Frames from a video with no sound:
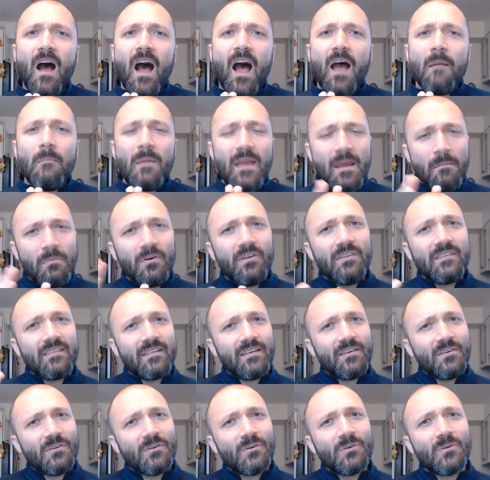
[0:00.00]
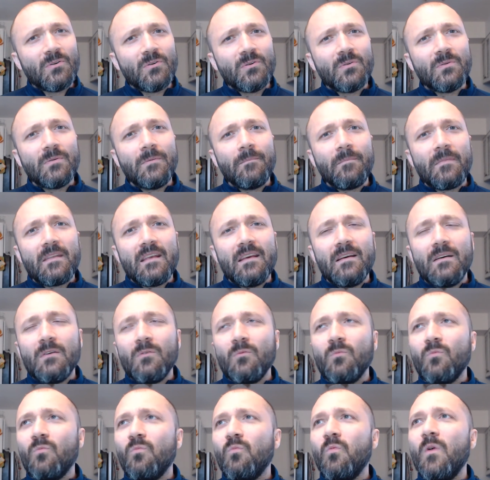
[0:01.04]
I'm able to
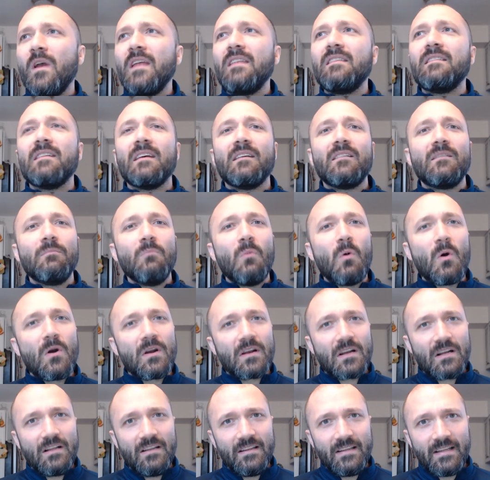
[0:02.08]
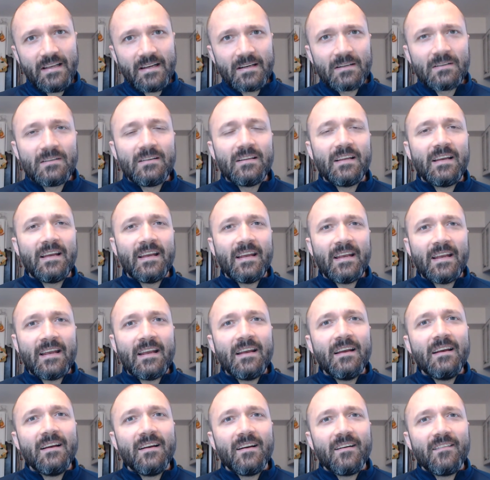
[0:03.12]
witness more clearly
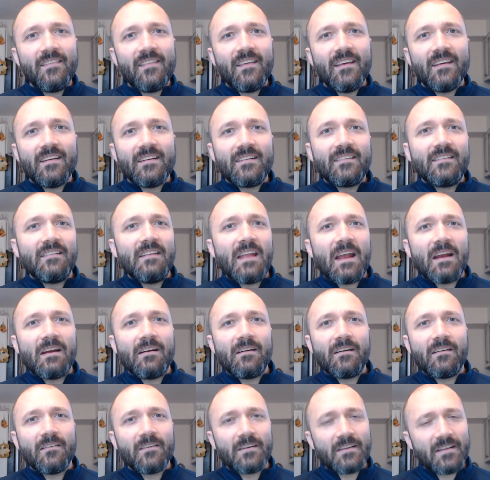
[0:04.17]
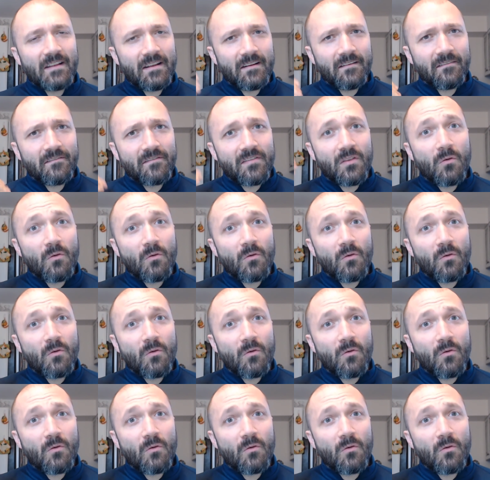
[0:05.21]
this narrative,